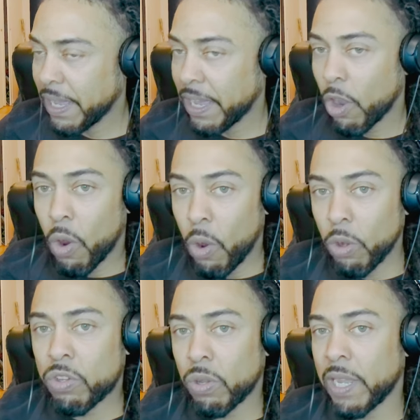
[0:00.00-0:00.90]

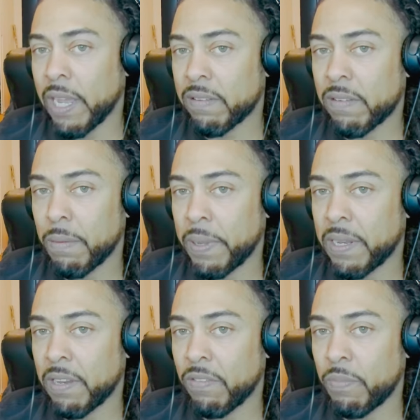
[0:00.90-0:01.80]
all took it as
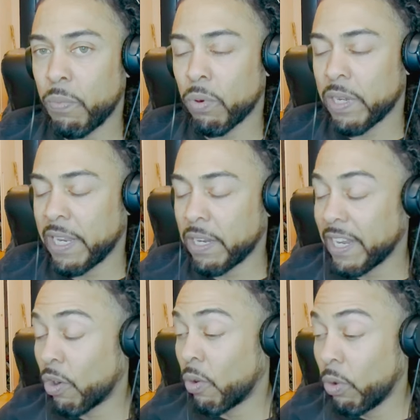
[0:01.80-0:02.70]
competitive sport. They,
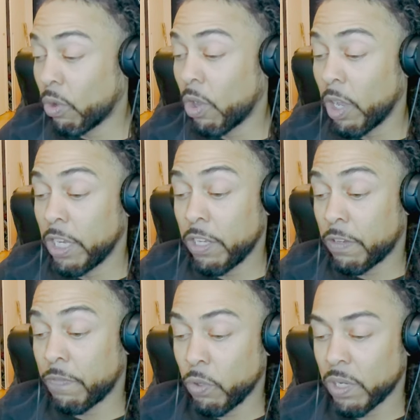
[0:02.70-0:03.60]
they all got
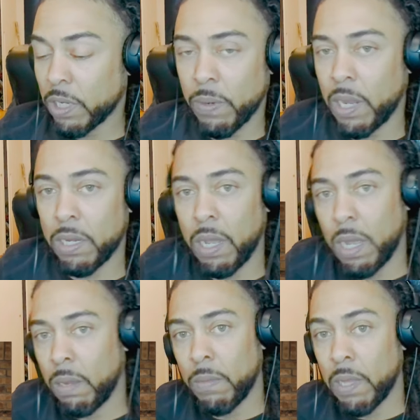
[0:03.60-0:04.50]
interviewed and they were like,
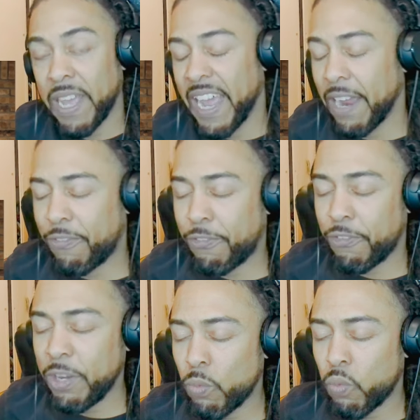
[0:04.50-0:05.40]
nah.
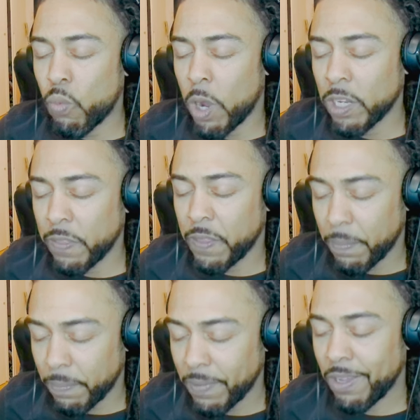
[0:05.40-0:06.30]
Every one of
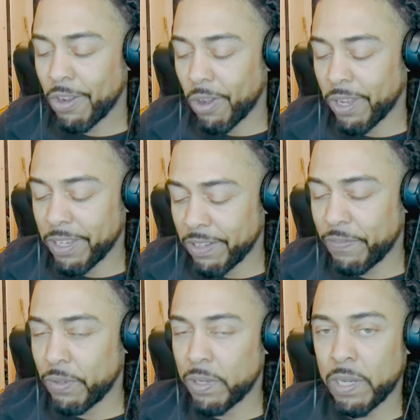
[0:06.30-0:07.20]
them got
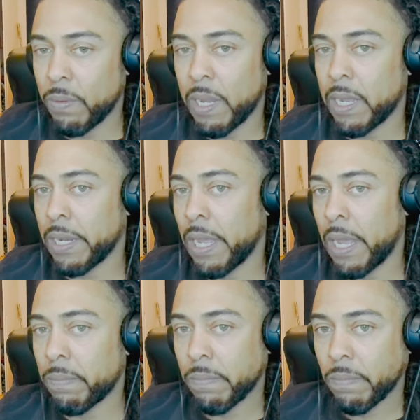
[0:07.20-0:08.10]
interviewed and they were like,
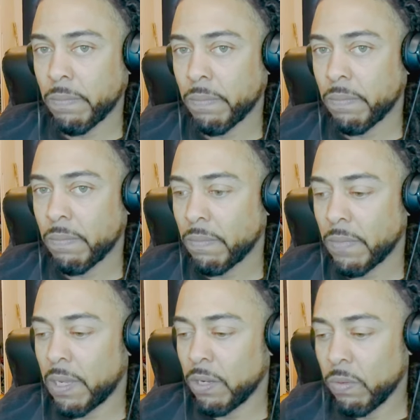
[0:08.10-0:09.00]
nah.
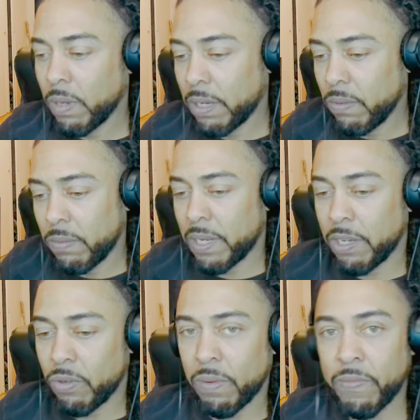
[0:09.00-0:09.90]
I don't I don't
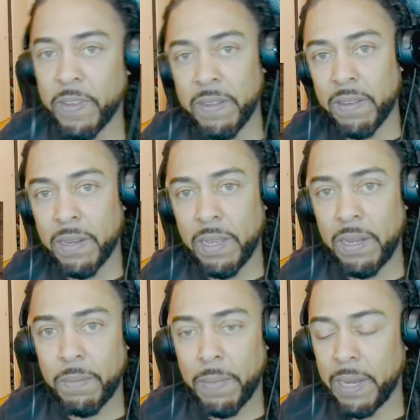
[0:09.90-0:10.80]
take no offense in it,
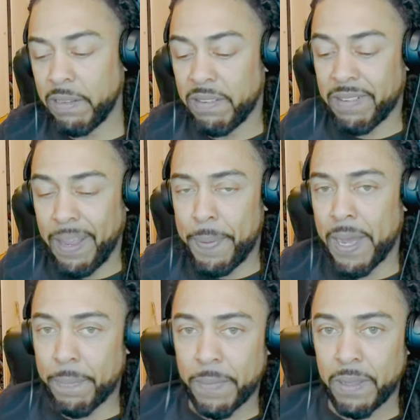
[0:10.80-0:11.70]
man. This is hip
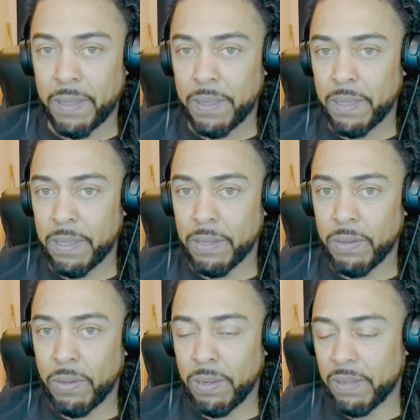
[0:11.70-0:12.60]
hop, you
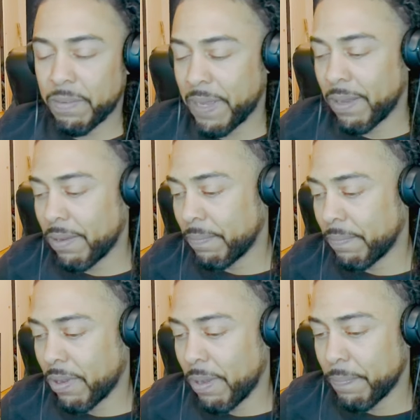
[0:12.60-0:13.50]
know. It's about com
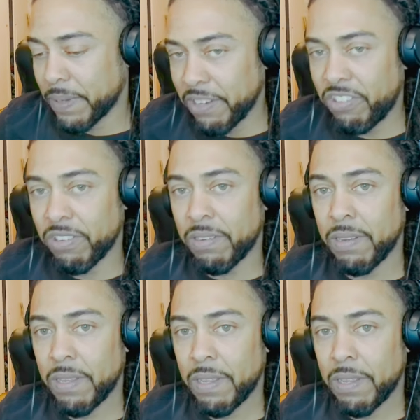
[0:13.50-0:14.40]
competition.
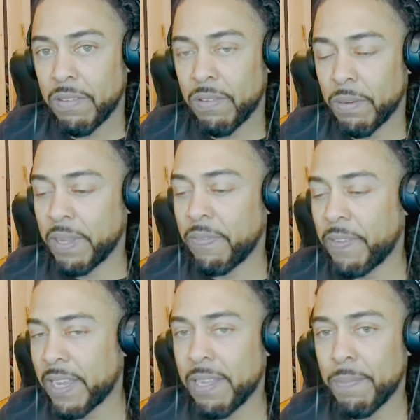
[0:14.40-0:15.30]
So the bare
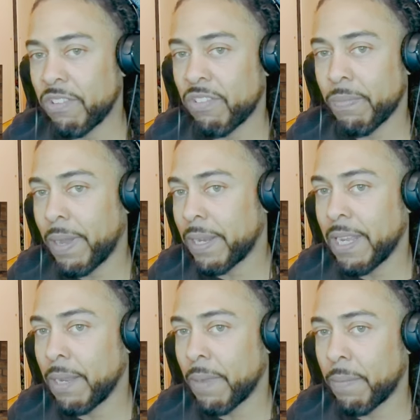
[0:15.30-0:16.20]
fact he mentioned my
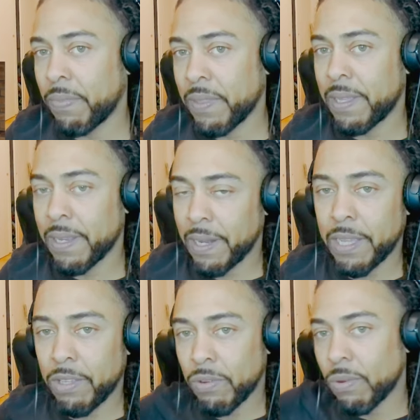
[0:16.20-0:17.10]
name, I'm thinking
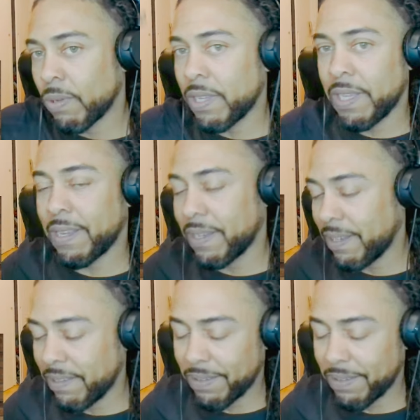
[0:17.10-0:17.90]
like, you know, he he